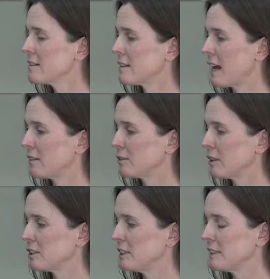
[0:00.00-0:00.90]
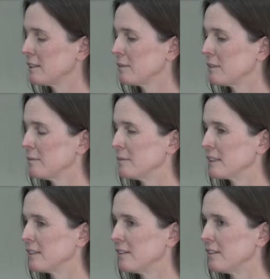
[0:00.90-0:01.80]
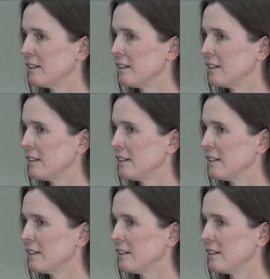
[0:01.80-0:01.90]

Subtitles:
and how to actually deal with them. So,